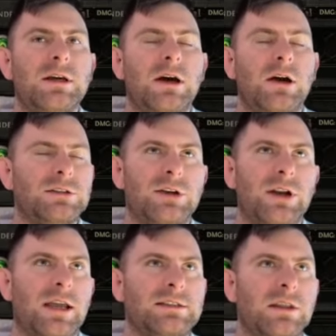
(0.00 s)
or sorry,
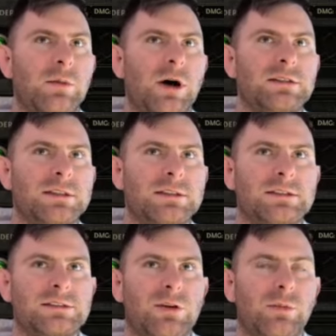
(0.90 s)
against the bosses,
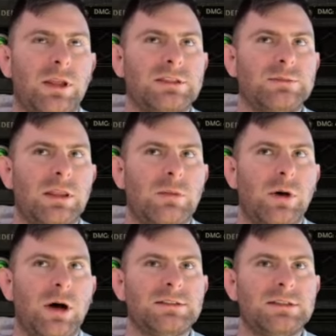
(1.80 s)
and Stormlance being the
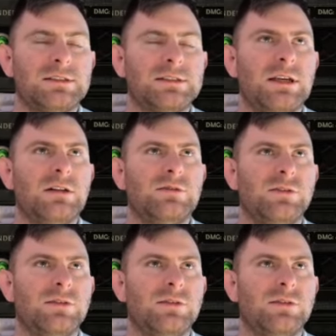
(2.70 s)
bossing skill,